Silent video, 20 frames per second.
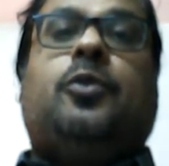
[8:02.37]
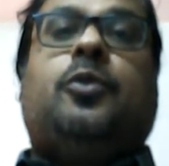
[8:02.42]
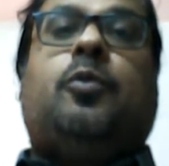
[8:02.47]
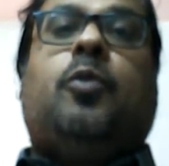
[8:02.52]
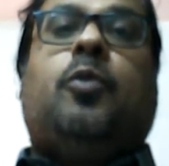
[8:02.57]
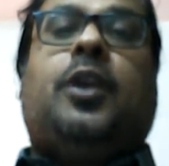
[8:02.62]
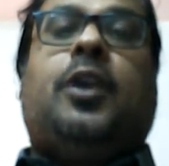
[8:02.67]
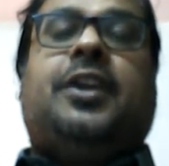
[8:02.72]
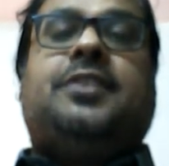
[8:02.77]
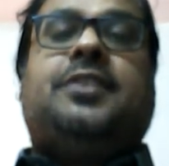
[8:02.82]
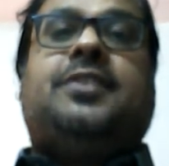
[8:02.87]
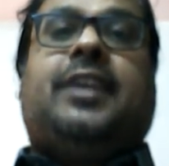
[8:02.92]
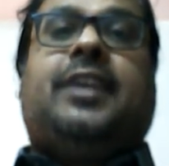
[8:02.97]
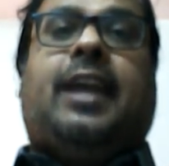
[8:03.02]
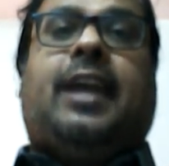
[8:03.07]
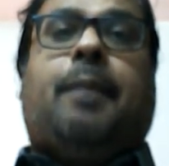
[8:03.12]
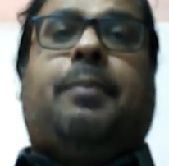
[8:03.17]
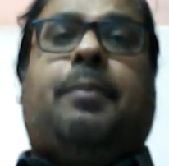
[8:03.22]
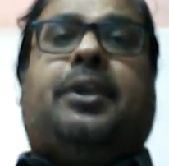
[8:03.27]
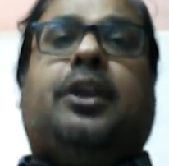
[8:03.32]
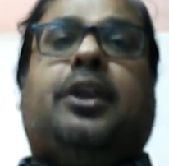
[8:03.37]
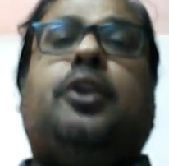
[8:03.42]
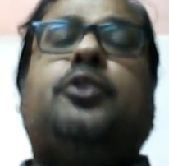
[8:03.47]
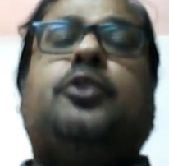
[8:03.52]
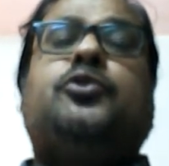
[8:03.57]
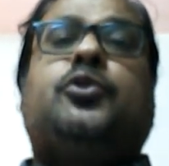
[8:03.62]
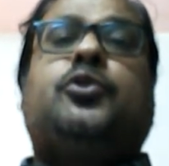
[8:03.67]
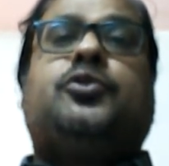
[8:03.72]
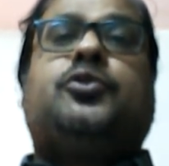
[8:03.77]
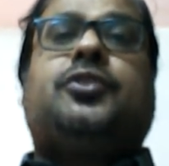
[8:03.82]
what is the capital
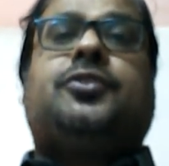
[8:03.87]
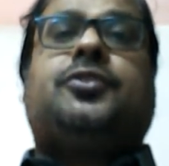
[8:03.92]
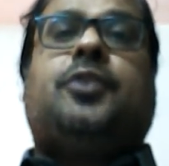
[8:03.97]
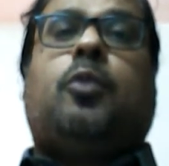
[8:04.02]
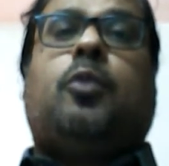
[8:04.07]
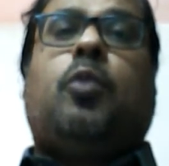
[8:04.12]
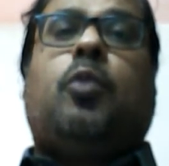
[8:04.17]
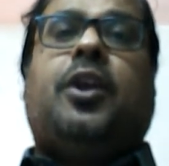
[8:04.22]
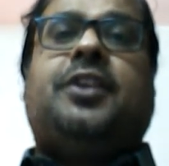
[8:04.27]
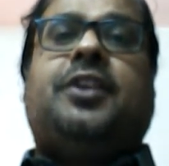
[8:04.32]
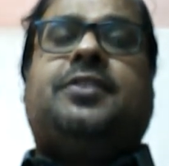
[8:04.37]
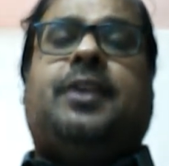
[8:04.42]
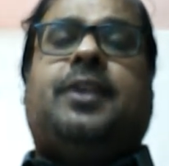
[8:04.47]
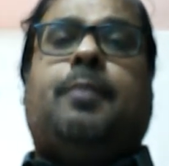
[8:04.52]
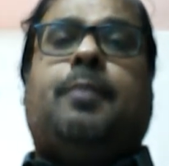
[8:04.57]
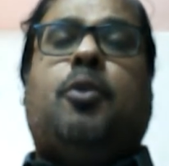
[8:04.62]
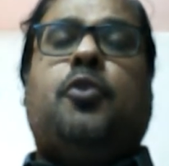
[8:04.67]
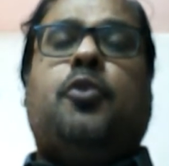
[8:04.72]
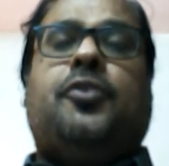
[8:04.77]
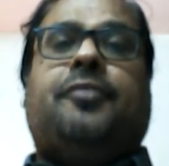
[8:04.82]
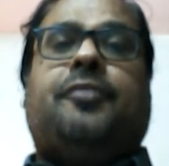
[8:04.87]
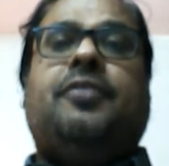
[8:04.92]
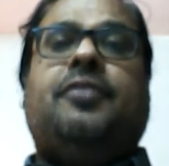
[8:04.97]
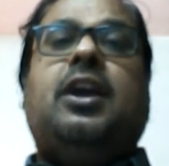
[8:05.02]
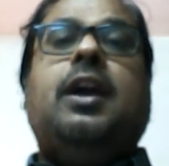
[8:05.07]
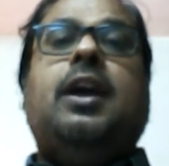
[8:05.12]
resources, or what is the amount of